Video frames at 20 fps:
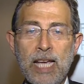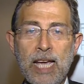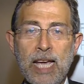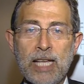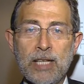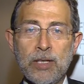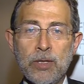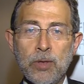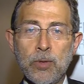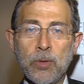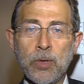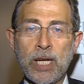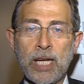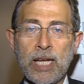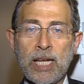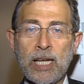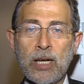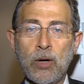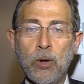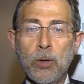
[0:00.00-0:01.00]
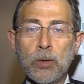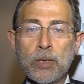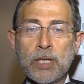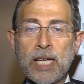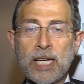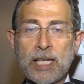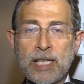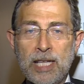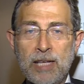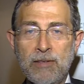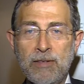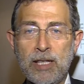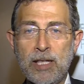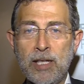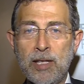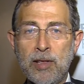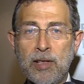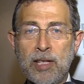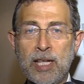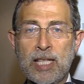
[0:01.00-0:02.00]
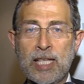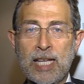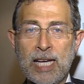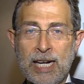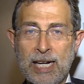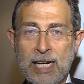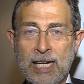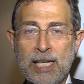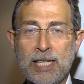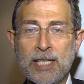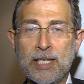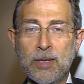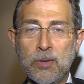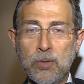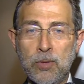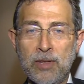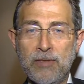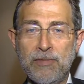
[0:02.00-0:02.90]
and during all the activities that are related to the